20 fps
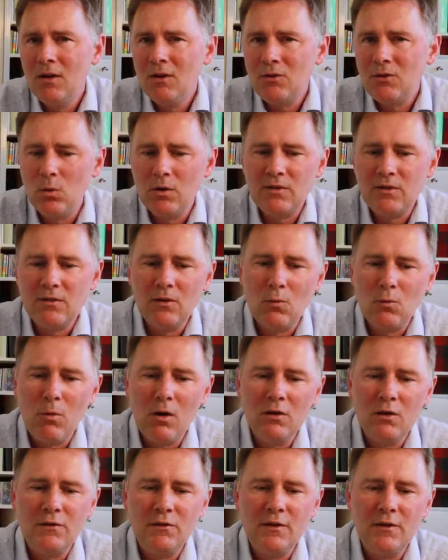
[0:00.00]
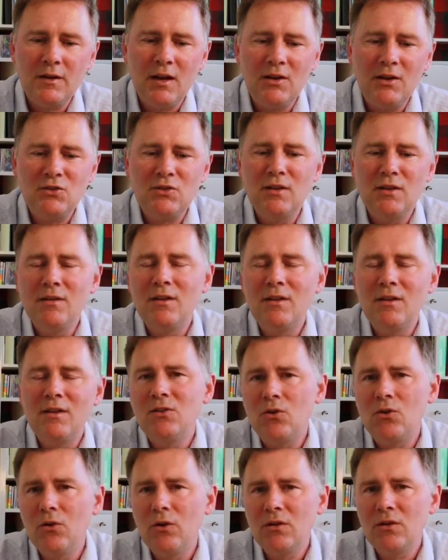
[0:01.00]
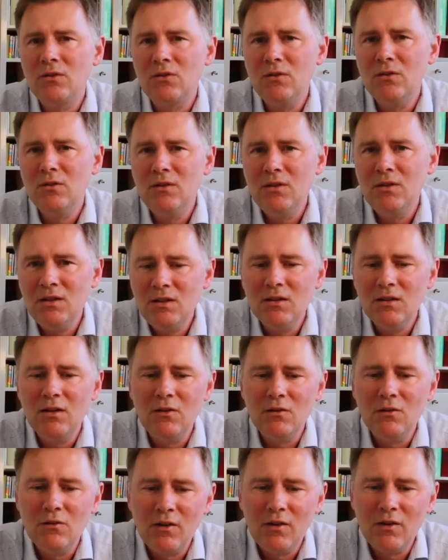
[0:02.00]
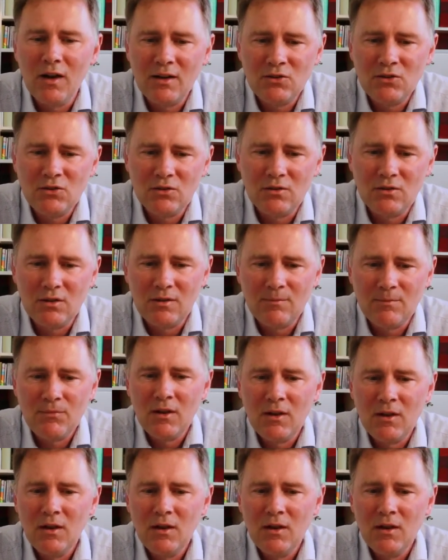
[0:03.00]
towards the qualification that you're going to need eventually.